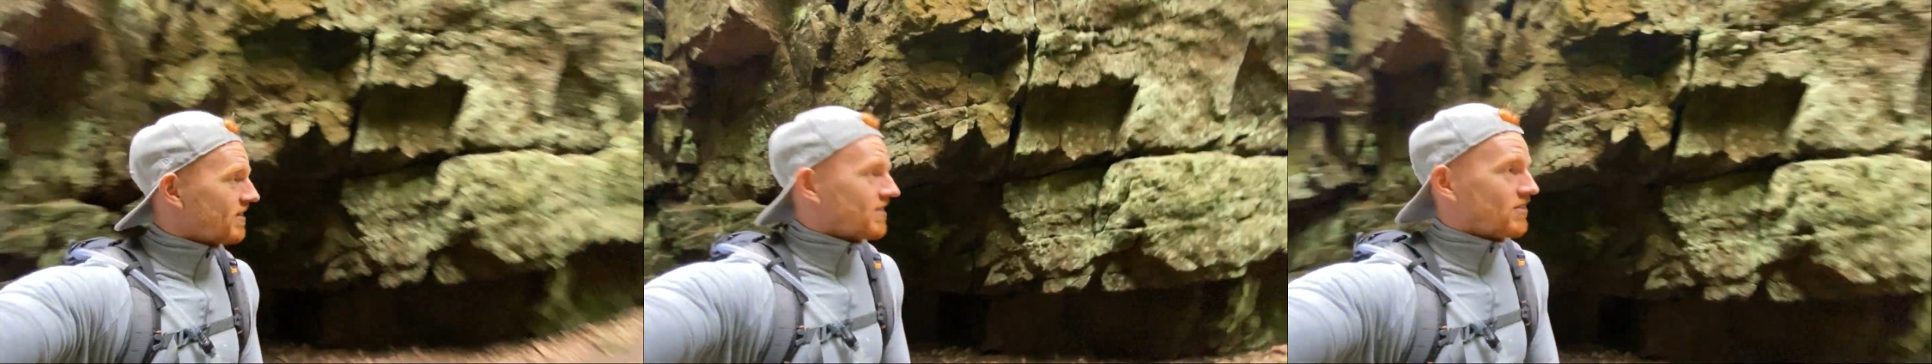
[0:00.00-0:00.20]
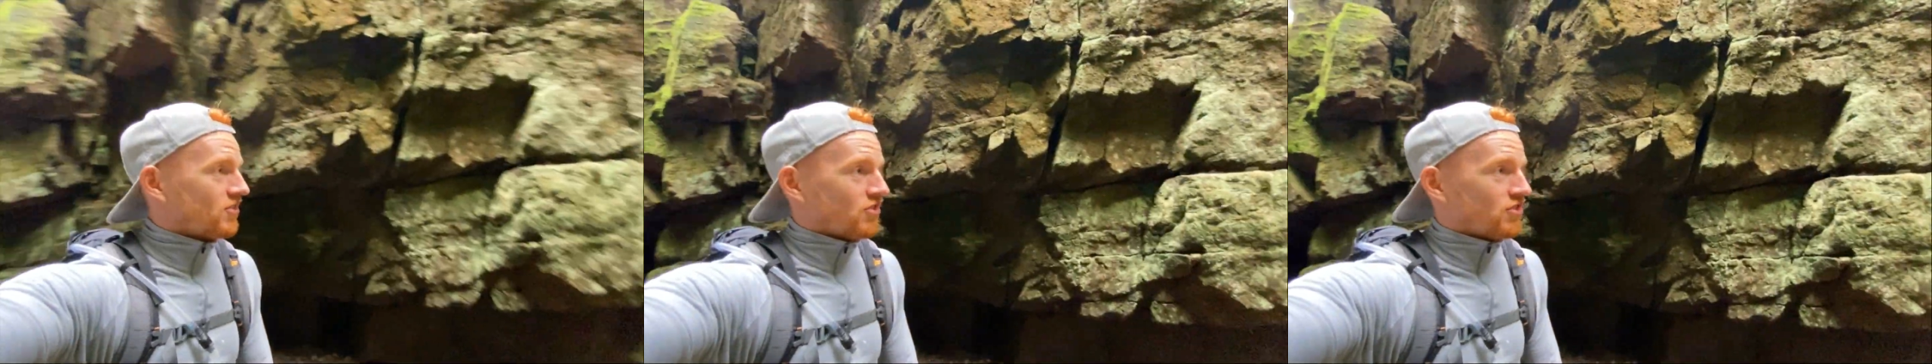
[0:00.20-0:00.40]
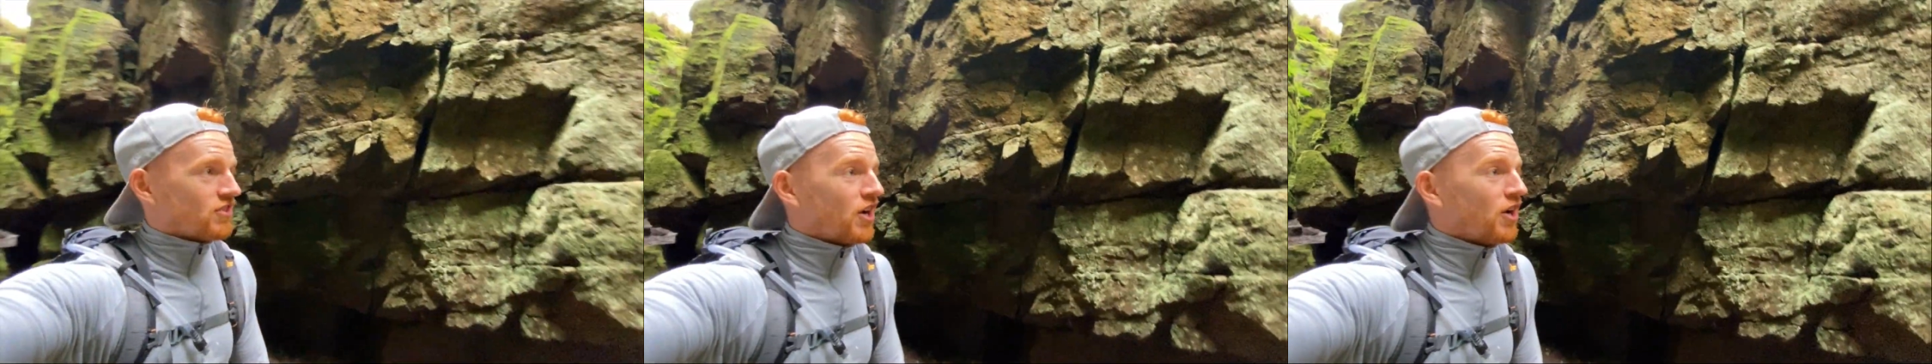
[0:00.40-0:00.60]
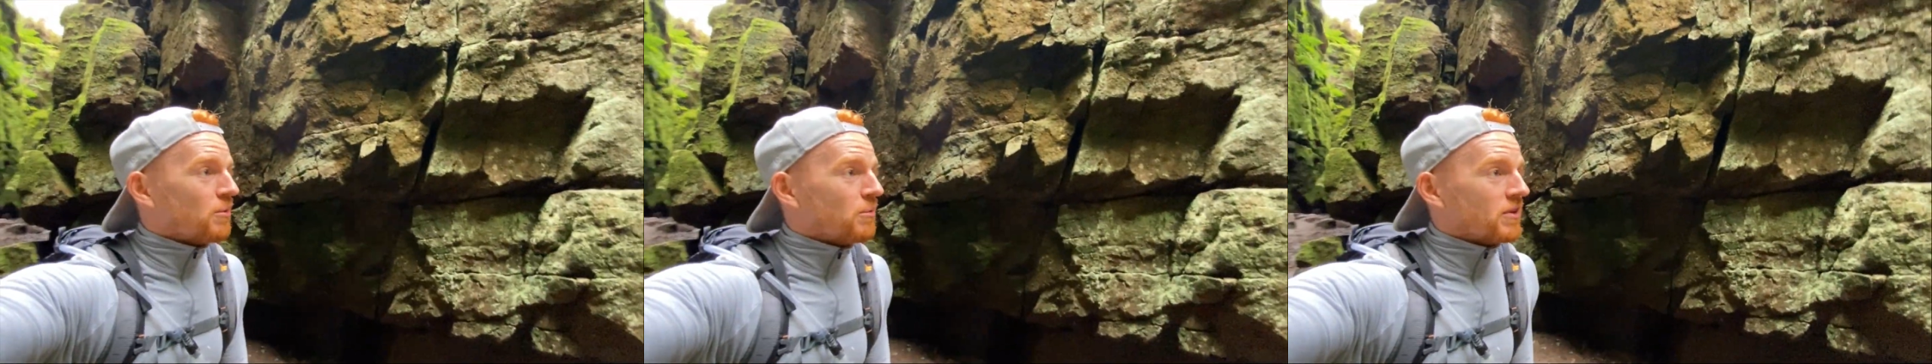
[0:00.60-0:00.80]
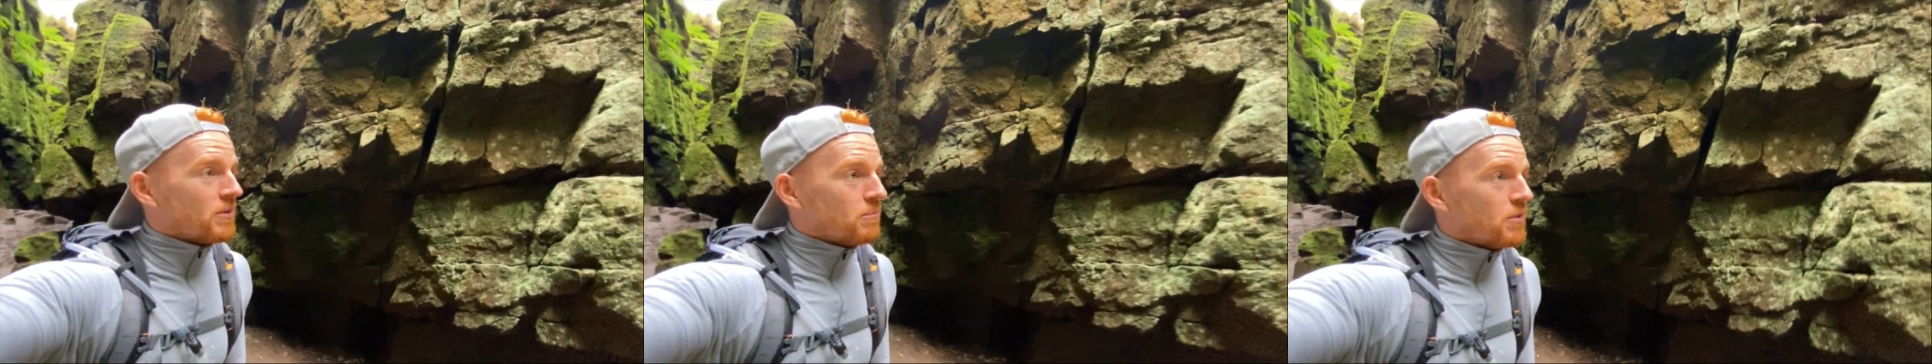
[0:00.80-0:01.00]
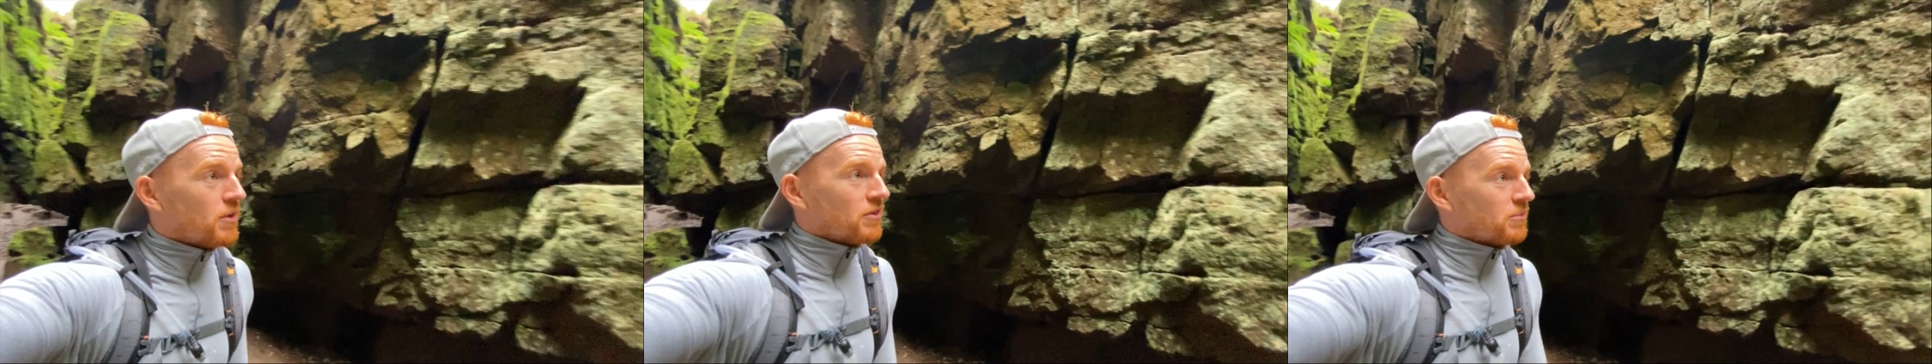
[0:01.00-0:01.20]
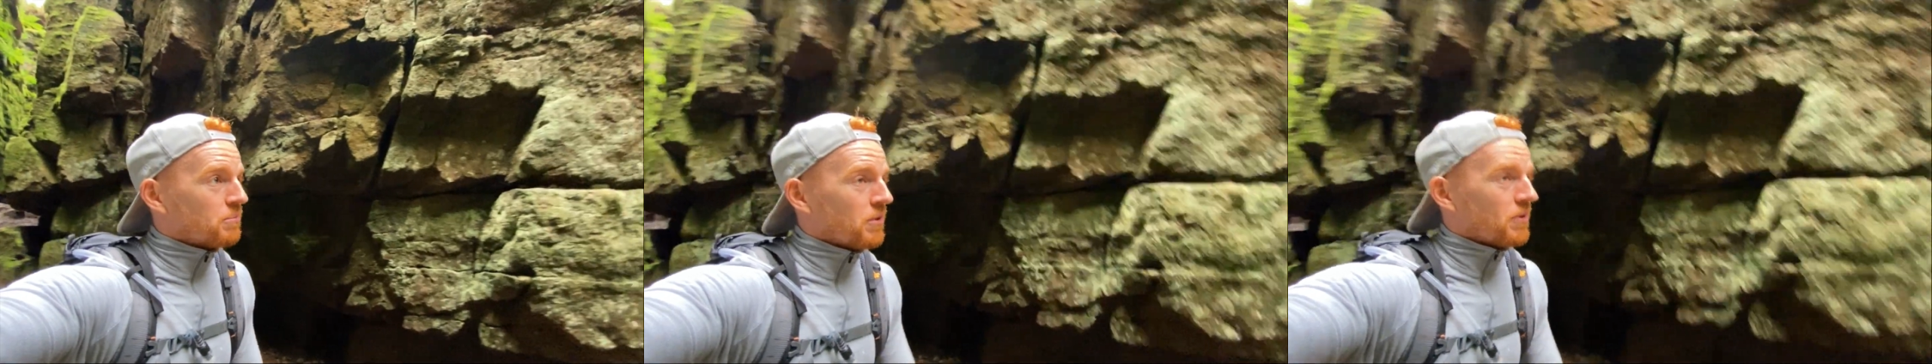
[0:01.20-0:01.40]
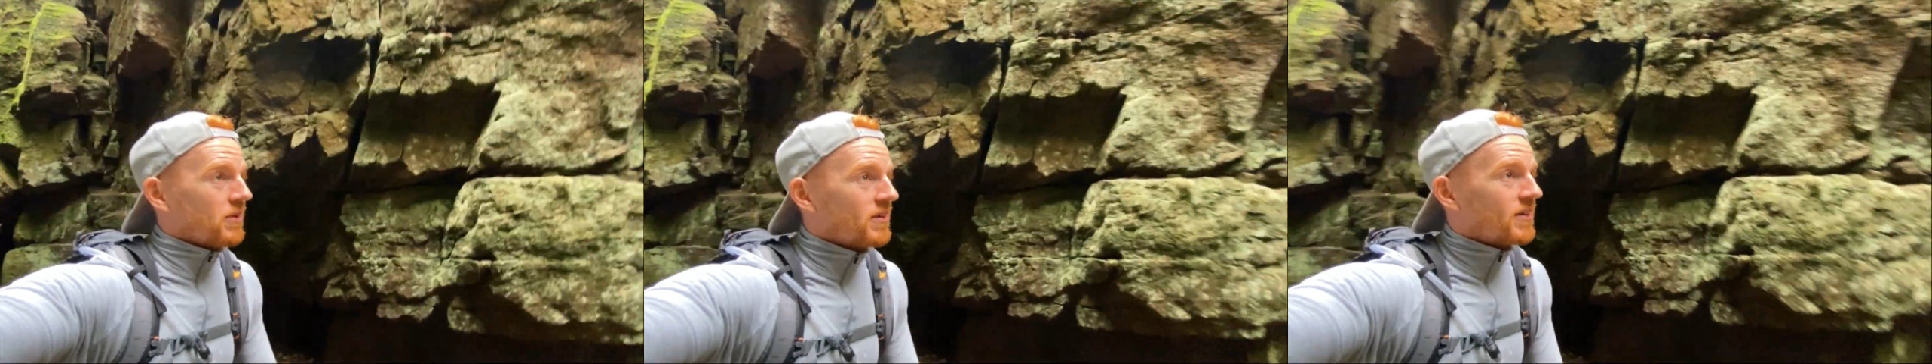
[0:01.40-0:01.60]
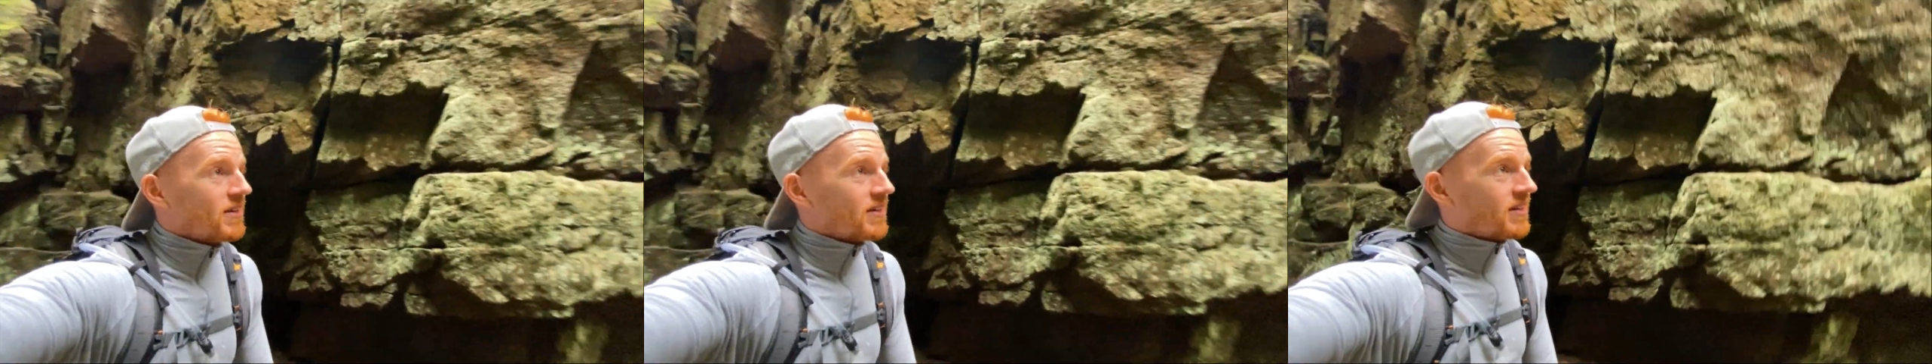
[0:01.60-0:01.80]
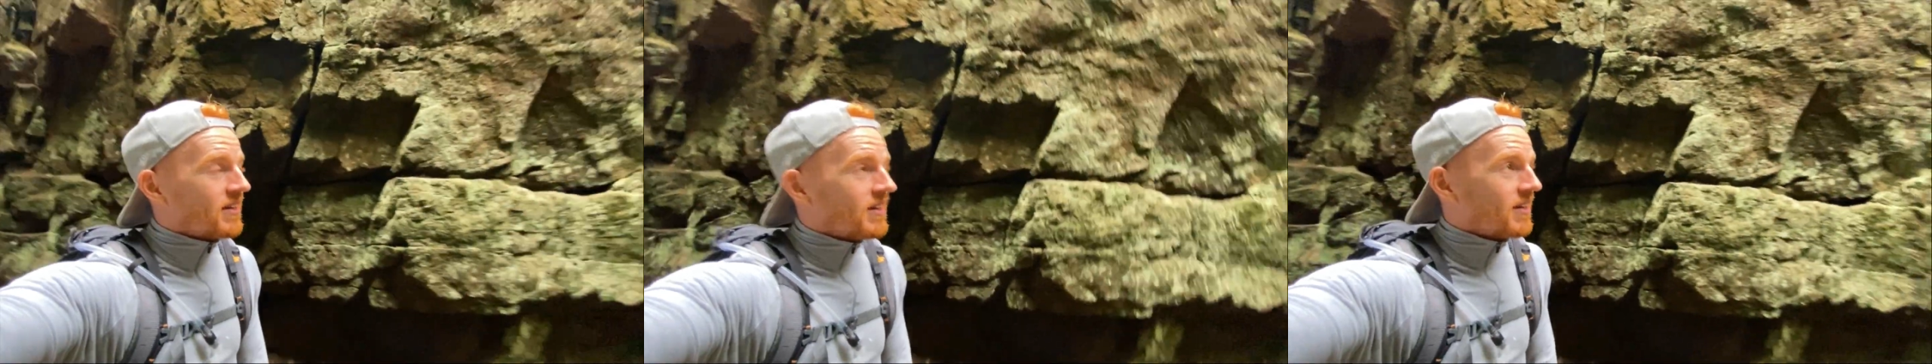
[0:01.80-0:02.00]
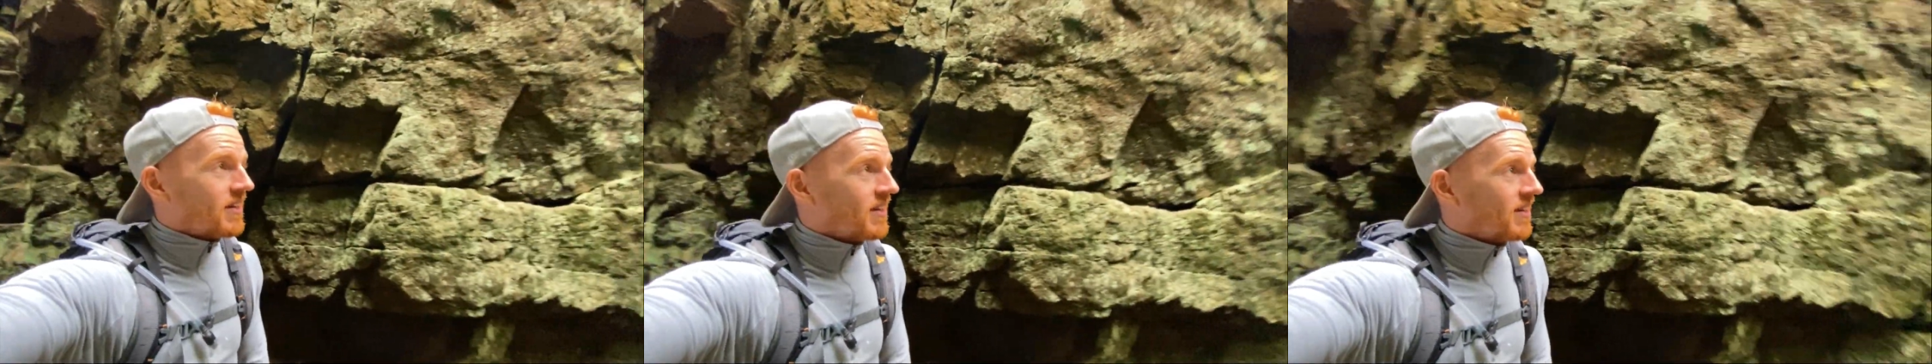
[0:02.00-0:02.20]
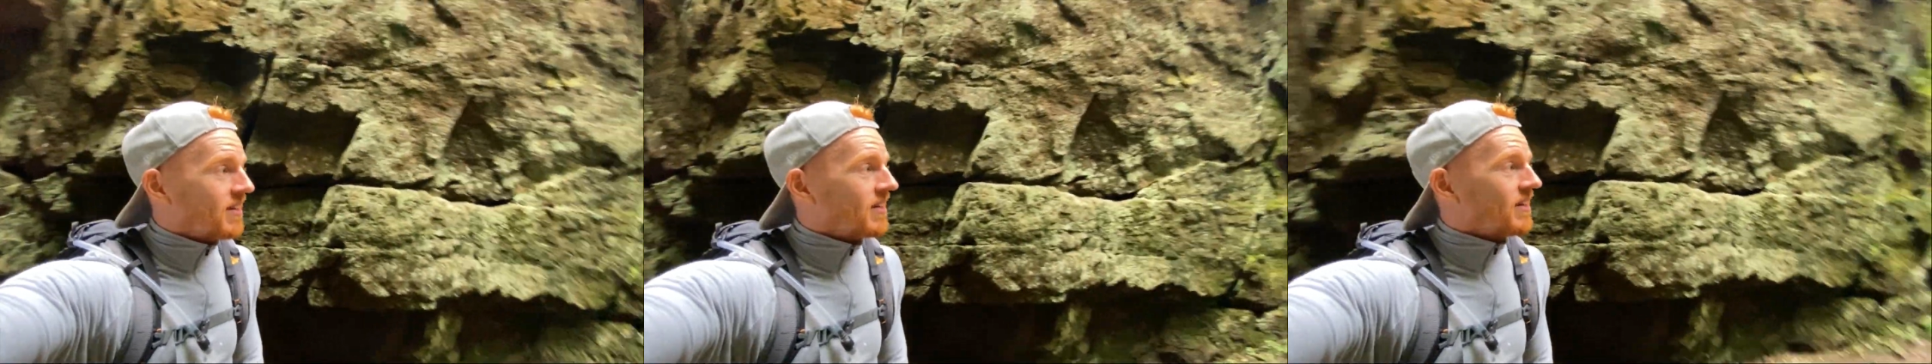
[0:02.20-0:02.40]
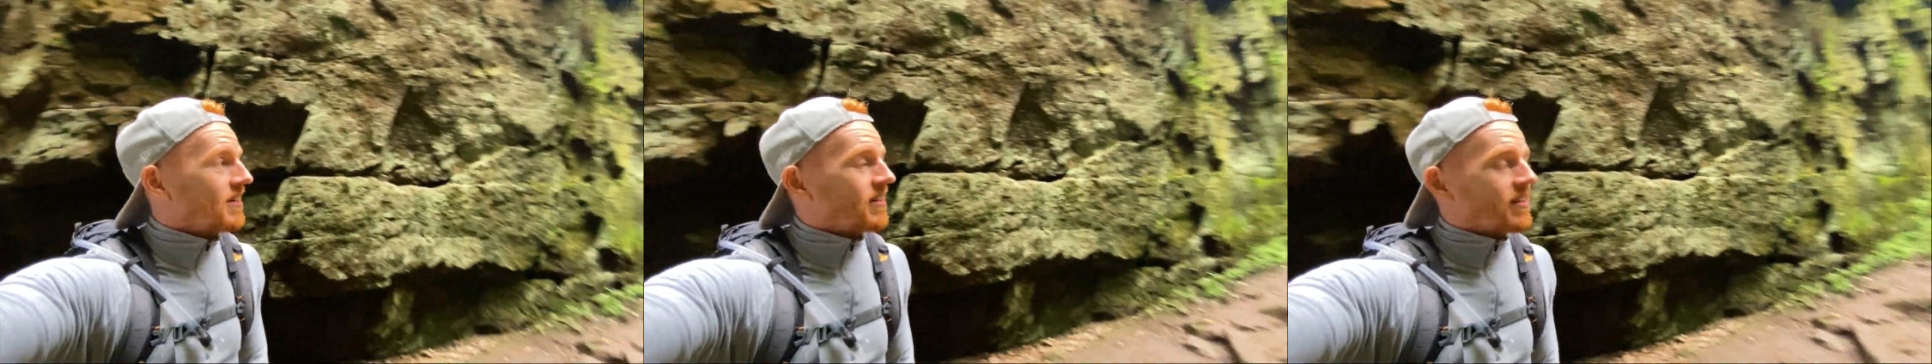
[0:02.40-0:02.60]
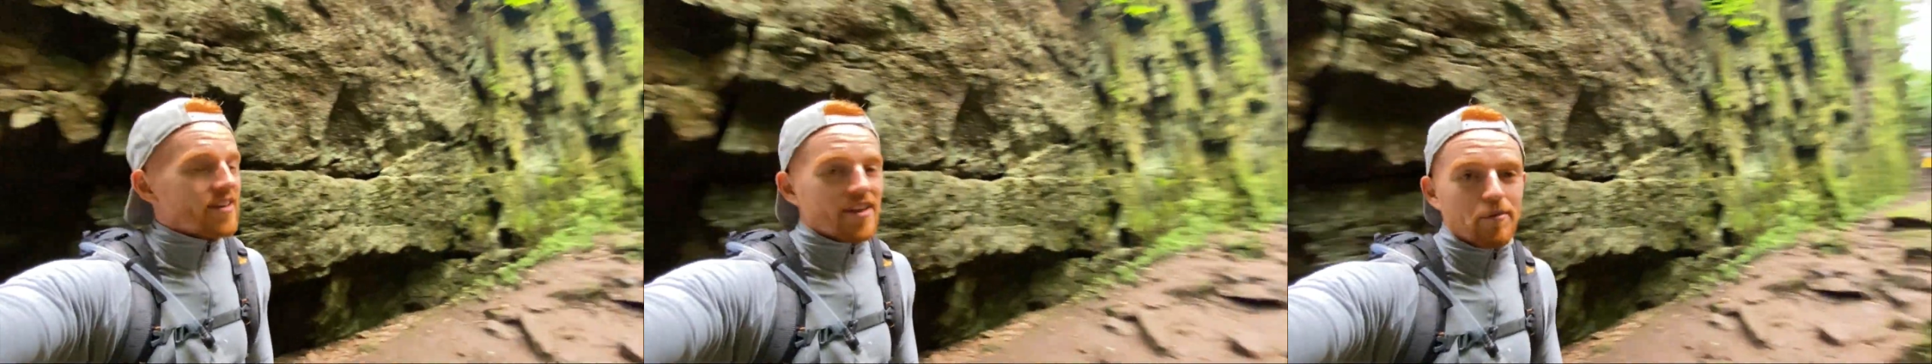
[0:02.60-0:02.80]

Just coated in moss, but yeah,